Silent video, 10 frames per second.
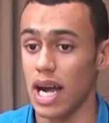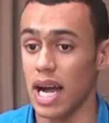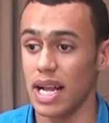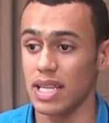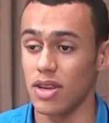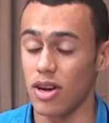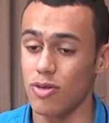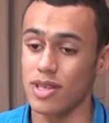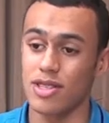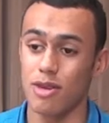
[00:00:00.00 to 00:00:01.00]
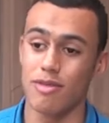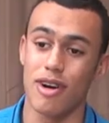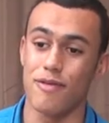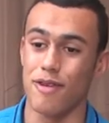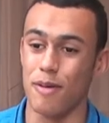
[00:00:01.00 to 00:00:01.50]
And I always tie my
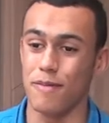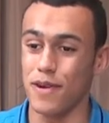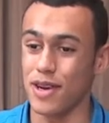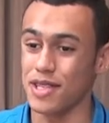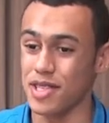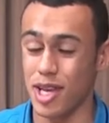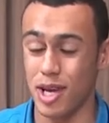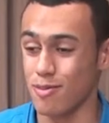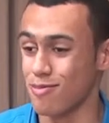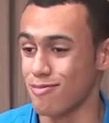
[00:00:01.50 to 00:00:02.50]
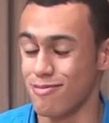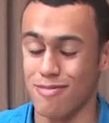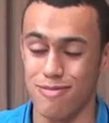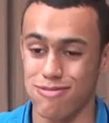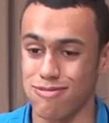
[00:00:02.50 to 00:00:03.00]
right foot up first,
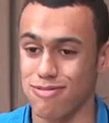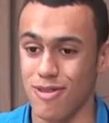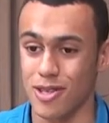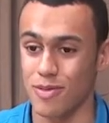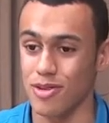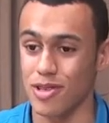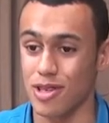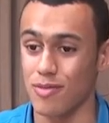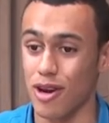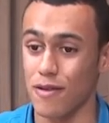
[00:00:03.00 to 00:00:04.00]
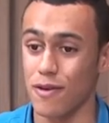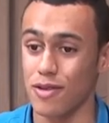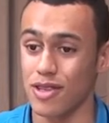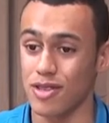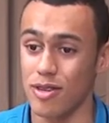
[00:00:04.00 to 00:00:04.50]
I suppose because I'm right
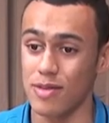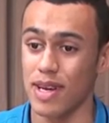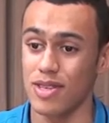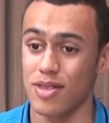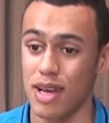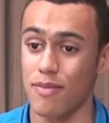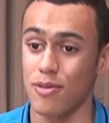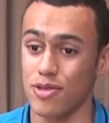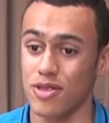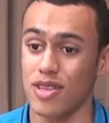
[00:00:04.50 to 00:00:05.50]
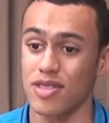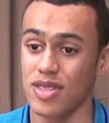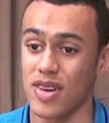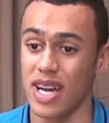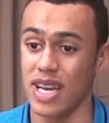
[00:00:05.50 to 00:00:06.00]
footed, so I always make sure that boot's nice and
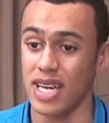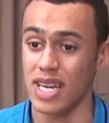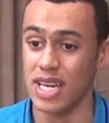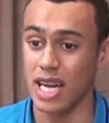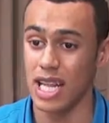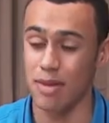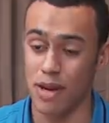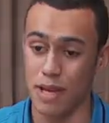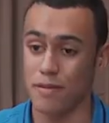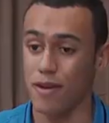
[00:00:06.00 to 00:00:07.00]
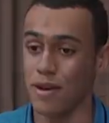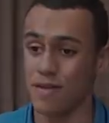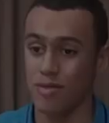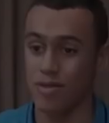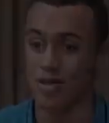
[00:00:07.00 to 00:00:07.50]
tight, and my left foot
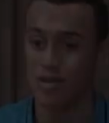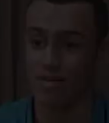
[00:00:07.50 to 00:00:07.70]
afterwards.